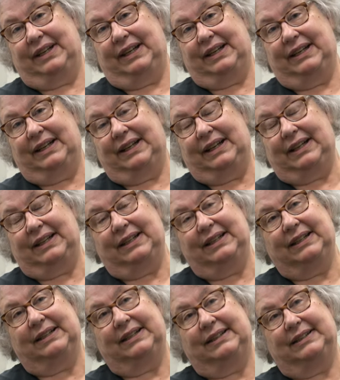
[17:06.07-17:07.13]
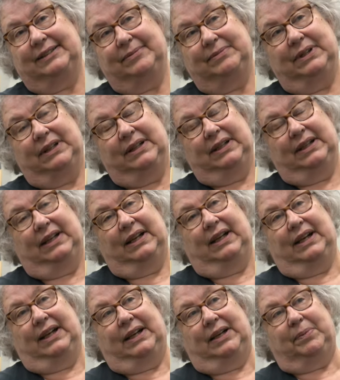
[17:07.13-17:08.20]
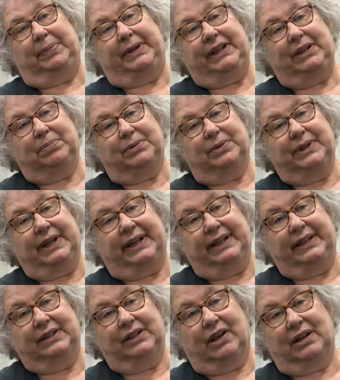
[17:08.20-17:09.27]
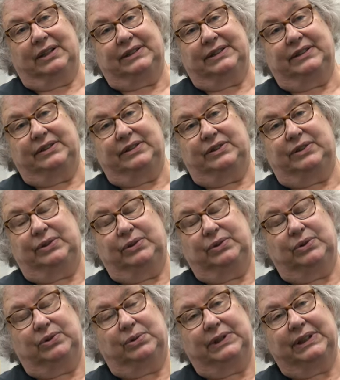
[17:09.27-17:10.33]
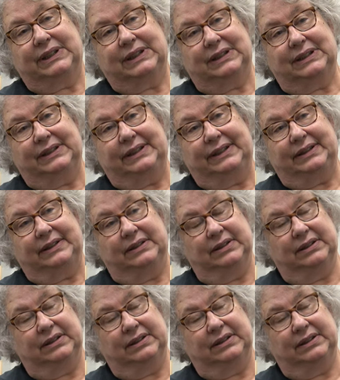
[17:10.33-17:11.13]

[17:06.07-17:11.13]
And I think uh, people getting locked in too quickly